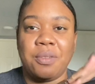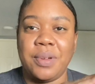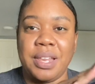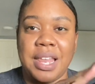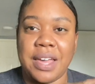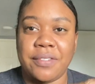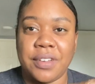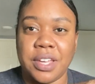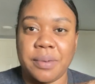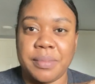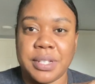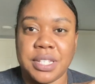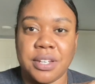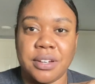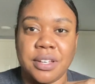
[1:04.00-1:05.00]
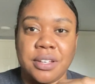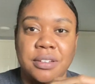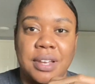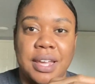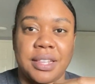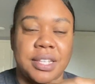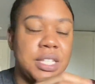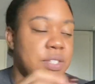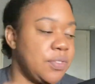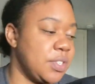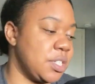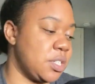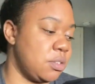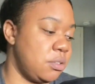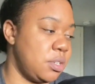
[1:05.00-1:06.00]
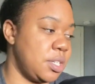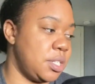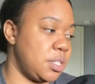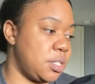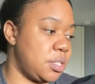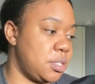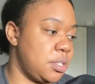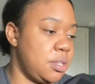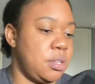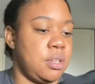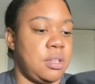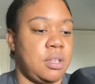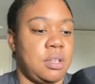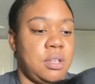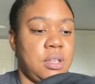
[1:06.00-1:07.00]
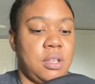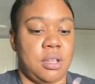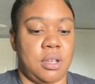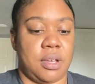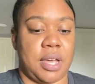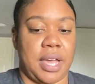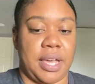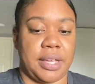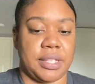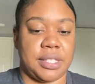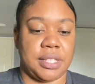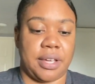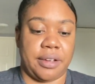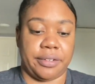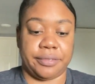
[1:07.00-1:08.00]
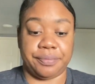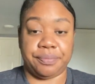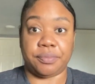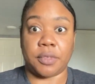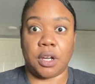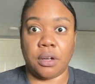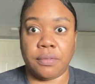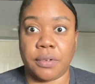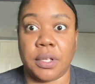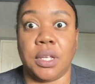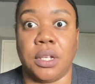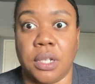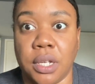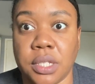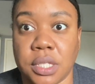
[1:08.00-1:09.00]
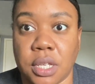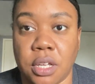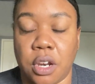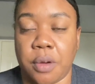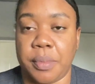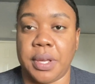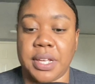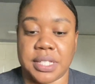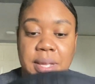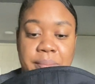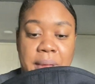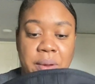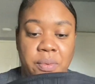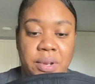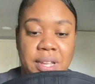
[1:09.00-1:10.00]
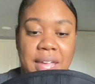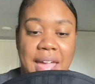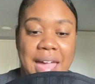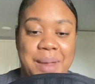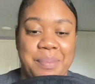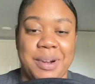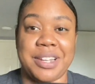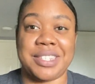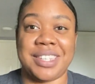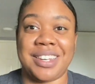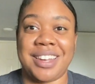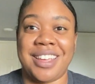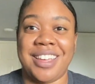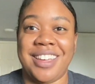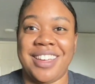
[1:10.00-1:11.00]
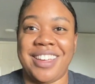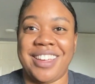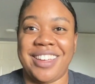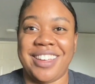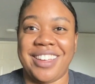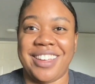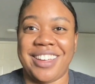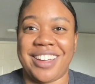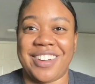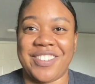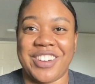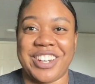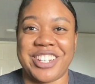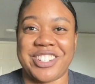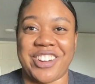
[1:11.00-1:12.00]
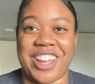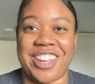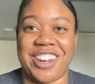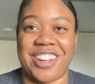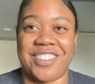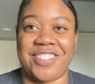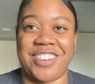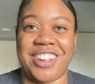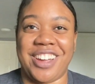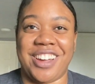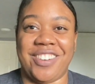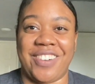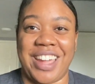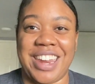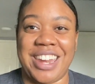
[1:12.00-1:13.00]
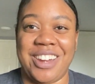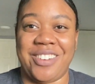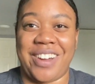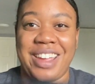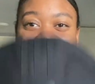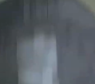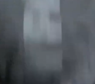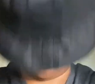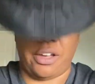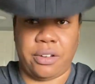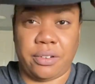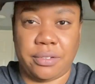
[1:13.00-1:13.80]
love good material. Like, this feels nice. Okay, so hopefully it looks good on me because I'm not really a hat person. I'm going to try it on for y'all right here, right now.